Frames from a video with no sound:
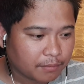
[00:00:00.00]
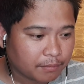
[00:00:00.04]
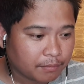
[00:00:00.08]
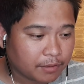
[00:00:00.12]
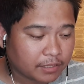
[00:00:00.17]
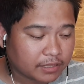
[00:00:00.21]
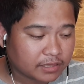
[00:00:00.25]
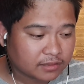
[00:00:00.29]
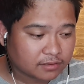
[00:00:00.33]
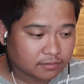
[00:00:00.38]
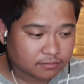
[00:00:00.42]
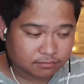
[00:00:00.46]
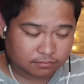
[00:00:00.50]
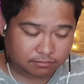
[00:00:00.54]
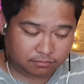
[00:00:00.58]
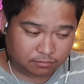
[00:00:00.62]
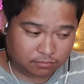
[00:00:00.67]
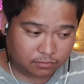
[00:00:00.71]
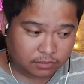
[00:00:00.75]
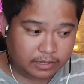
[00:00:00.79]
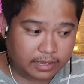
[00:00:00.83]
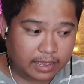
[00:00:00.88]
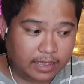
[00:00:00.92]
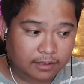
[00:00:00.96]
But
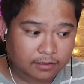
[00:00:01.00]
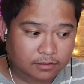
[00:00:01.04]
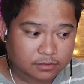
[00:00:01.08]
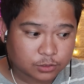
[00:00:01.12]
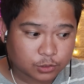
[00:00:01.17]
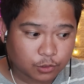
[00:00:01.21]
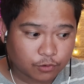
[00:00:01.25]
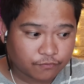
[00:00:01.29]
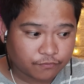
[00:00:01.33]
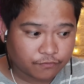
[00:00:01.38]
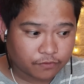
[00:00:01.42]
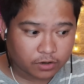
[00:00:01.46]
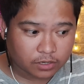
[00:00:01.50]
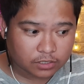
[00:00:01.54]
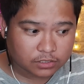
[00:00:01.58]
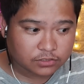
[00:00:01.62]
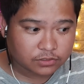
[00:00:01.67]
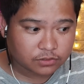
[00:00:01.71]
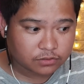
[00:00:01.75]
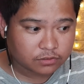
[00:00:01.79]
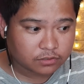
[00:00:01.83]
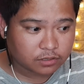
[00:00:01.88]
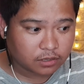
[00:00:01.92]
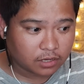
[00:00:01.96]
yeah, so far
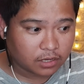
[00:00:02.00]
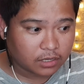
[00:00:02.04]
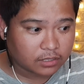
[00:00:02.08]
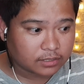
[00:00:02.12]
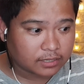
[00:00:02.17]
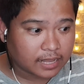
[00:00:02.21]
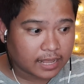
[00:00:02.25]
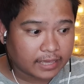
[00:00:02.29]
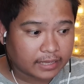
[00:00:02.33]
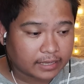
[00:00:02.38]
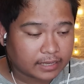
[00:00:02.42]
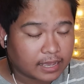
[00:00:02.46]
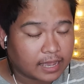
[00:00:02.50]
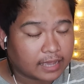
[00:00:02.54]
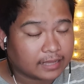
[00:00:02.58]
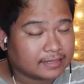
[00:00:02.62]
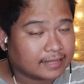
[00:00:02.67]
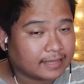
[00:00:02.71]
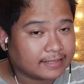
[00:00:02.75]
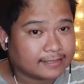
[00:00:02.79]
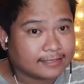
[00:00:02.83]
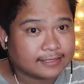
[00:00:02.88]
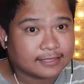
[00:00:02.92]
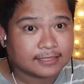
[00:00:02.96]
so good. Like, I
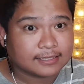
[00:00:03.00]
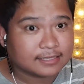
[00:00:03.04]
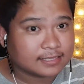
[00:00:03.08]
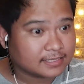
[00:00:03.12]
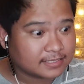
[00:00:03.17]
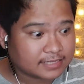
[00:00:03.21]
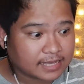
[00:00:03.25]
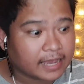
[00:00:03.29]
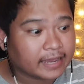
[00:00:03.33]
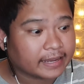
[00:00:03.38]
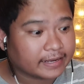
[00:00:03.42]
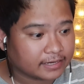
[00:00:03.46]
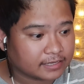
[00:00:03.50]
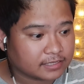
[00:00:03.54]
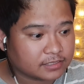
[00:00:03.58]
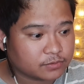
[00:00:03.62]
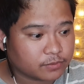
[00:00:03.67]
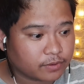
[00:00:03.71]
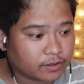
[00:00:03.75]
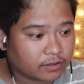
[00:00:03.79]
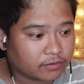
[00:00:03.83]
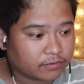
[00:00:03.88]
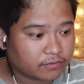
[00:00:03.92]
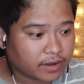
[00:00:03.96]
like the design as
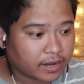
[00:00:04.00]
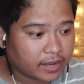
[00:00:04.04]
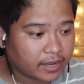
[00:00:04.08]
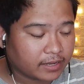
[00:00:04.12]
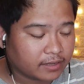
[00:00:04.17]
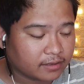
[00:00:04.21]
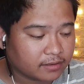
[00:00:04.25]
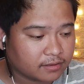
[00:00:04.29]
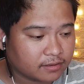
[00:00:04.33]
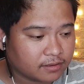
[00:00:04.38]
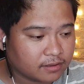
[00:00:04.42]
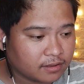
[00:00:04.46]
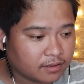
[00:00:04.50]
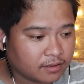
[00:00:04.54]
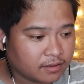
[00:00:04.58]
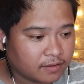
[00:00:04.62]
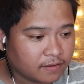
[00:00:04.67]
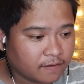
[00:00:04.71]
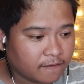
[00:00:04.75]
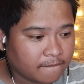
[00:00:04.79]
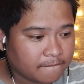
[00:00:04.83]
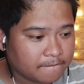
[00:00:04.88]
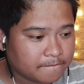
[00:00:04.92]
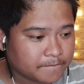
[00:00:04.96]
well, right?
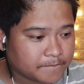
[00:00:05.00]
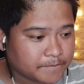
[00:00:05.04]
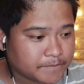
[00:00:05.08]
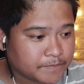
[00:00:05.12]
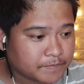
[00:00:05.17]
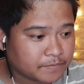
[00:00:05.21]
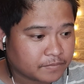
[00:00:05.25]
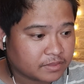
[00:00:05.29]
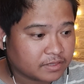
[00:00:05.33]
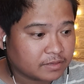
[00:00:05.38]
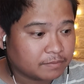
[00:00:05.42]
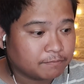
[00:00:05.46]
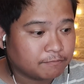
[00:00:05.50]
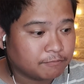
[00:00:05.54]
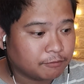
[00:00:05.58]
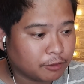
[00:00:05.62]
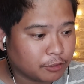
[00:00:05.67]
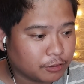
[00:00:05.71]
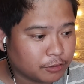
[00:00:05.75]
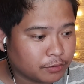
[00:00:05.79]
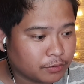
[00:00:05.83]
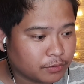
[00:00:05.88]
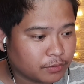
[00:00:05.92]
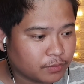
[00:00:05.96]
The
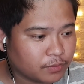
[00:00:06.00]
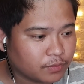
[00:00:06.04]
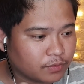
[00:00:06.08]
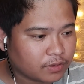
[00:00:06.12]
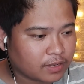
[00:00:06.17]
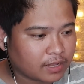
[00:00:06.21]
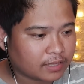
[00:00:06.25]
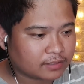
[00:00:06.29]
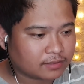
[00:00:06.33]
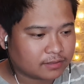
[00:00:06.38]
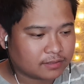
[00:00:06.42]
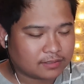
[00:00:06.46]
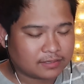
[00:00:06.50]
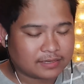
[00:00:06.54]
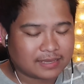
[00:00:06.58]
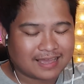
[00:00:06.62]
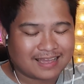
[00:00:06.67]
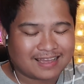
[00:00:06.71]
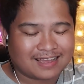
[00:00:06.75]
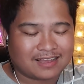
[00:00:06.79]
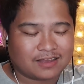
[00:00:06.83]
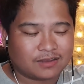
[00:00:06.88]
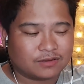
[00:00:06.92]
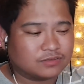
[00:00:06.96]
blue, like the
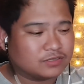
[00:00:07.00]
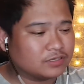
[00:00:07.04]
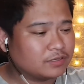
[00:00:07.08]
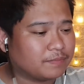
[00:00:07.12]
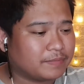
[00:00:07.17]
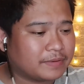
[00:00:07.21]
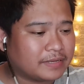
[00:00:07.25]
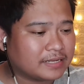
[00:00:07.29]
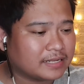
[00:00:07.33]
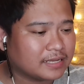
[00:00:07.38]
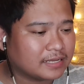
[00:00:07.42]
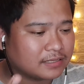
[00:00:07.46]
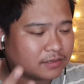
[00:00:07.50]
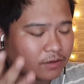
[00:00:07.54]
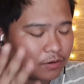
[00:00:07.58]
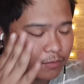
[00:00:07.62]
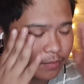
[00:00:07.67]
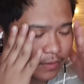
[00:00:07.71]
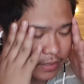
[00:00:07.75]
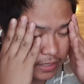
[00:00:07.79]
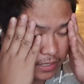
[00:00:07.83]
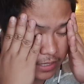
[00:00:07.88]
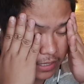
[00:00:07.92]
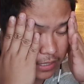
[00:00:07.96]
gown, the beaded. Oh
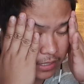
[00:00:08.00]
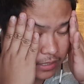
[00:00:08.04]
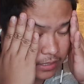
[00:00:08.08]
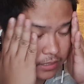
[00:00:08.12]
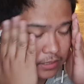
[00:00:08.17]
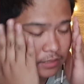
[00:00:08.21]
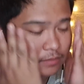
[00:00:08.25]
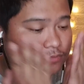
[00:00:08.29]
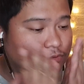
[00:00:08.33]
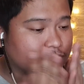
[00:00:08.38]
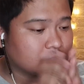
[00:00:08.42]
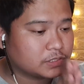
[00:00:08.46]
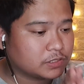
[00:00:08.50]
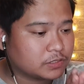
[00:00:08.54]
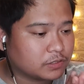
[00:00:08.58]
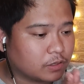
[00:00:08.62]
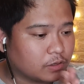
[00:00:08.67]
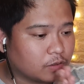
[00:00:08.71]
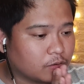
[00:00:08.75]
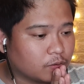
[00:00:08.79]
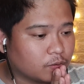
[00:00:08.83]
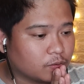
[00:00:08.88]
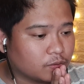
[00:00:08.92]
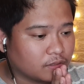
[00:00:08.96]
my god, I'm
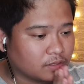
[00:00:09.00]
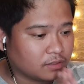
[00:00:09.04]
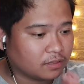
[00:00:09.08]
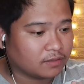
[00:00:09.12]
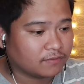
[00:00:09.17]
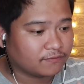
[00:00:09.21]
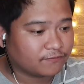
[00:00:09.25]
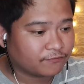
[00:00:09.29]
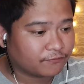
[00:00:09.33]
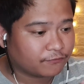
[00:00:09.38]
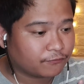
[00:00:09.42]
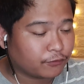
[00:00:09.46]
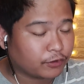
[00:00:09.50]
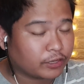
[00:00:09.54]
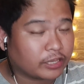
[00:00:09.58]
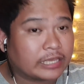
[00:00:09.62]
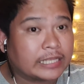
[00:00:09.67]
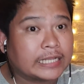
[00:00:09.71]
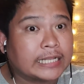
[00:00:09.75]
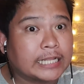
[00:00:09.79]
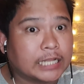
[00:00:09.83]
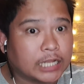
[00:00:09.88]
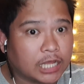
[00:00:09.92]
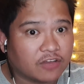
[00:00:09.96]
so
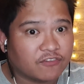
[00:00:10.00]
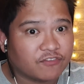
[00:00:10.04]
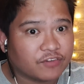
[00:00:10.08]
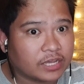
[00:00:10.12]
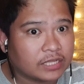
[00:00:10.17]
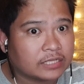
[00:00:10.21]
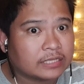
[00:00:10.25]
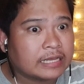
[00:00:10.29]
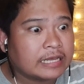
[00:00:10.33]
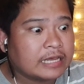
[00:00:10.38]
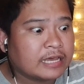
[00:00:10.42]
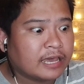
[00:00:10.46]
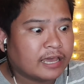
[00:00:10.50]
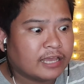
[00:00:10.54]
freaking love it.